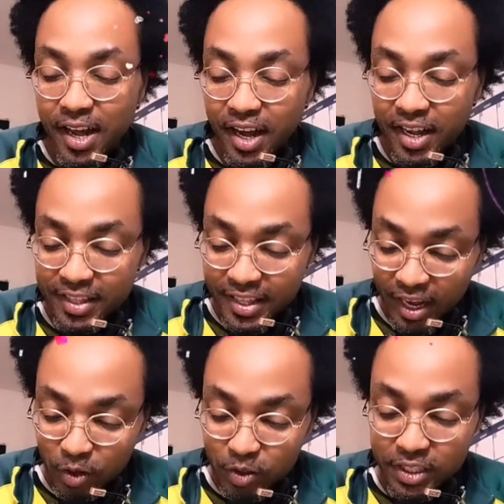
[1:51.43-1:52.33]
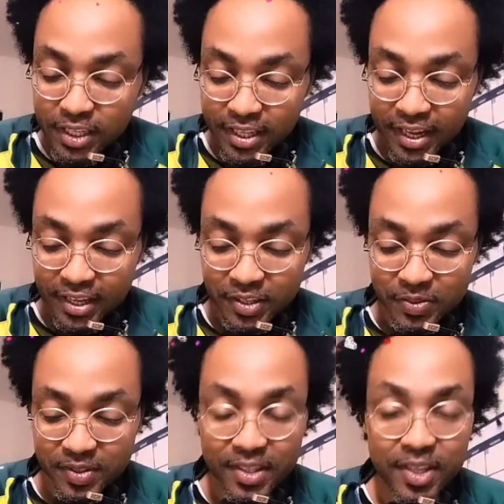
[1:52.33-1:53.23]
1,000 thank
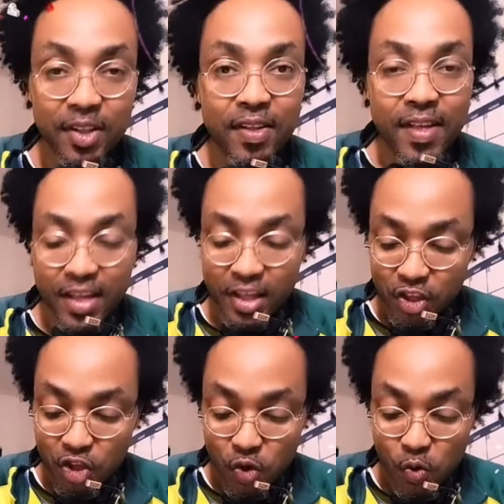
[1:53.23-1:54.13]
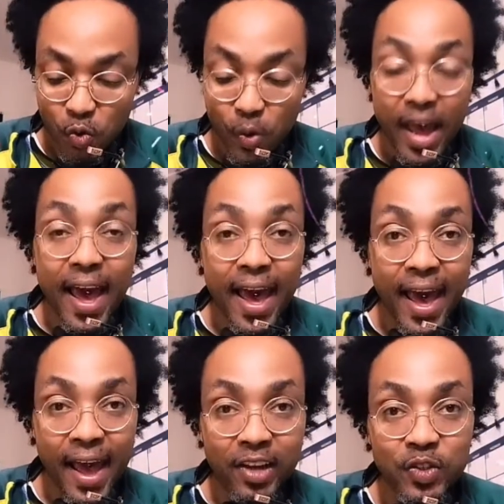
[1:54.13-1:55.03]
yous. You
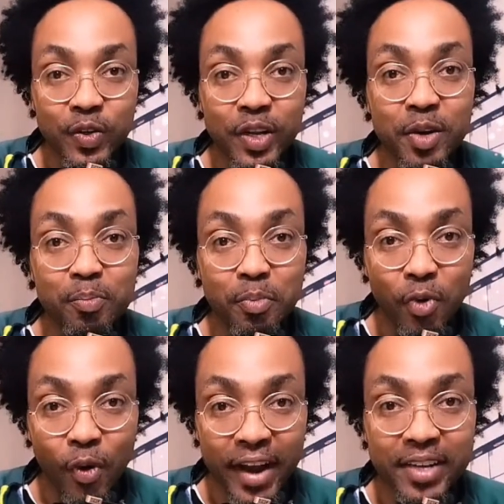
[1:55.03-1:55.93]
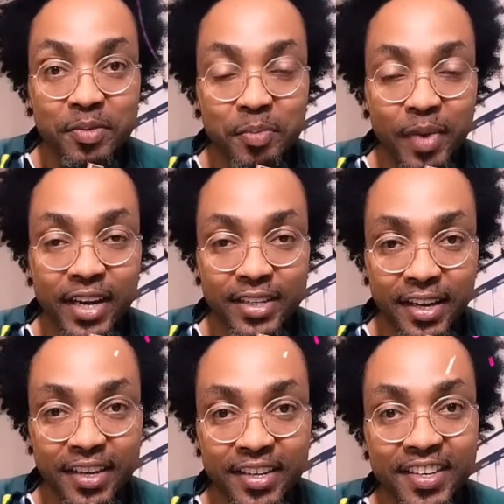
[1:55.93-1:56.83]
actually brighten my
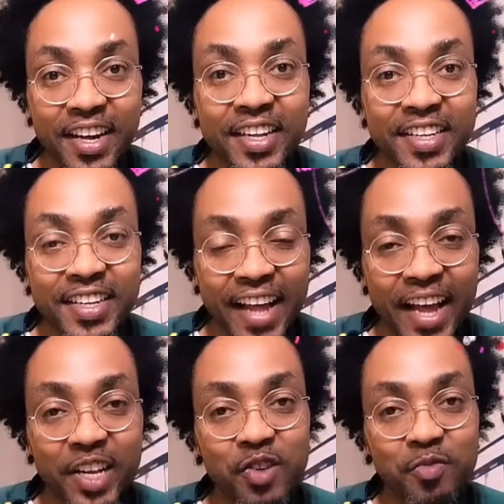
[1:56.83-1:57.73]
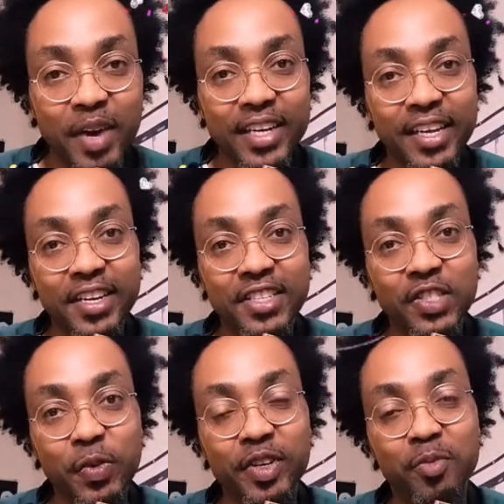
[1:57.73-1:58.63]
day. A lot of my days
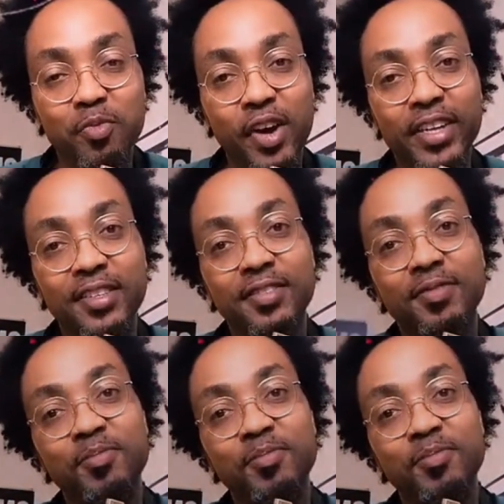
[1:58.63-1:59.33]
you end up brightening.